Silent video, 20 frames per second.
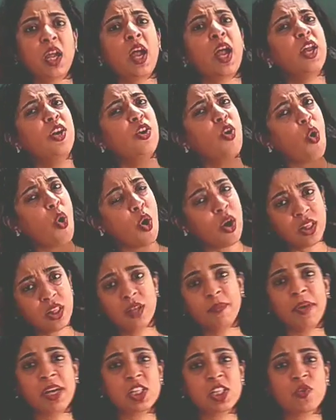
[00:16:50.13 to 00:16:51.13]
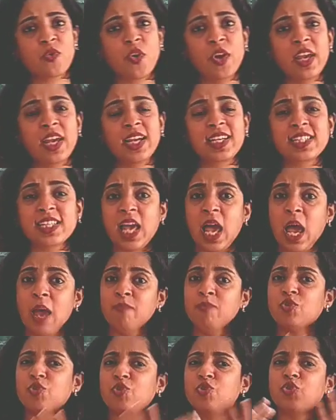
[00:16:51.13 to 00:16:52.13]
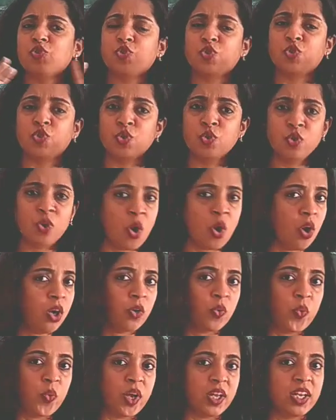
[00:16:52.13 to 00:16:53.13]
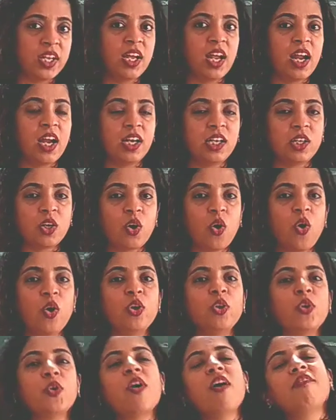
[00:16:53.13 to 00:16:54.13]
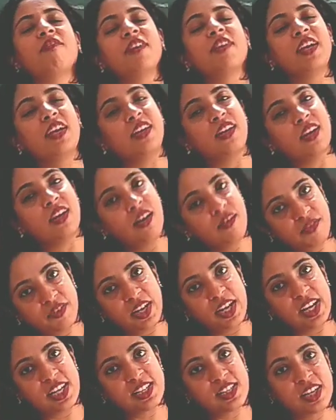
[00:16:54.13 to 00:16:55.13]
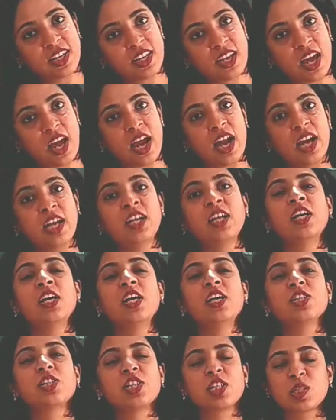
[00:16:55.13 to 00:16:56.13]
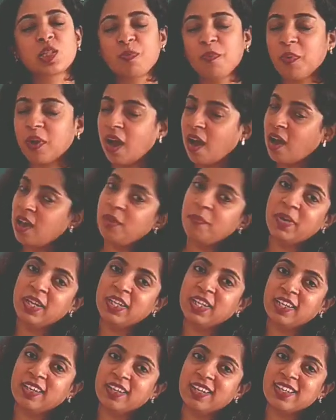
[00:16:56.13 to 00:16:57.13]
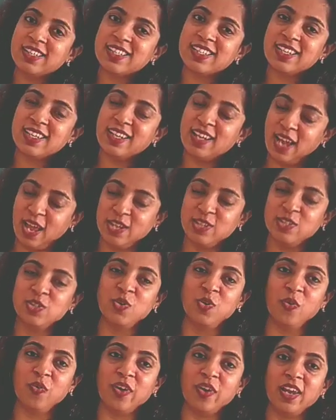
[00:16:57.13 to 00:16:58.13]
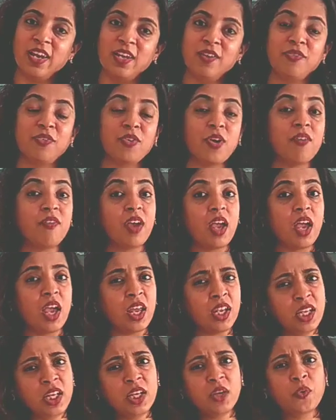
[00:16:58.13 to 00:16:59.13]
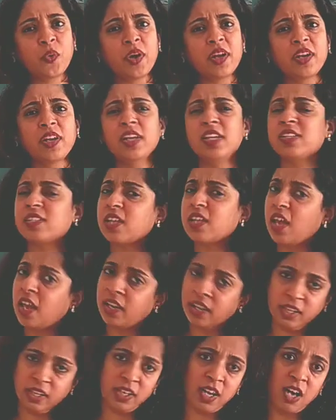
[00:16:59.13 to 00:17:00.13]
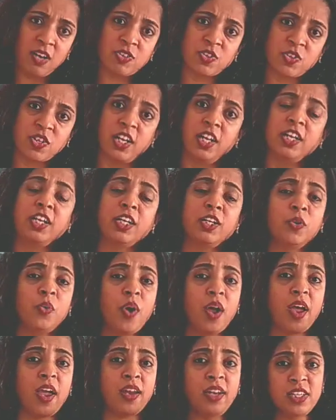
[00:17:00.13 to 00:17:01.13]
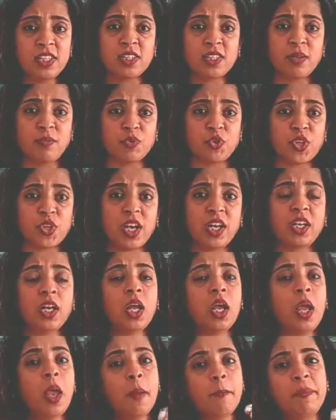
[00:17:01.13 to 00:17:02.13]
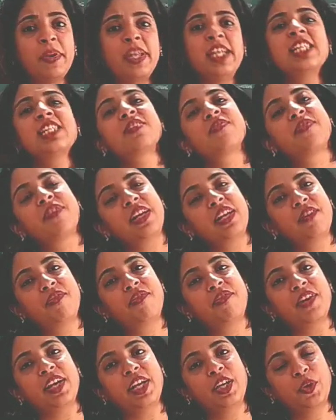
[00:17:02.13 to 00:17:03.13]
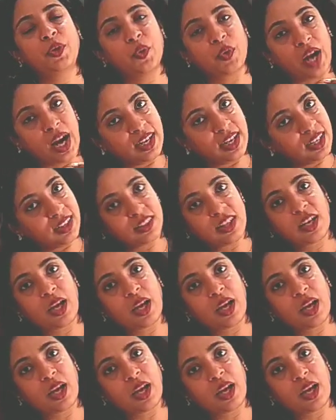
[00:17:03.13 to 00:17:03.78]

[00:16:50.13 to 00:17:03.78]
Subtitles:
And all the best for your exams. Do not worry at all. You have enough days in hand. Just plan meticulously and do well. If you have any queries, any doubts related to any subject, please feel free to write in the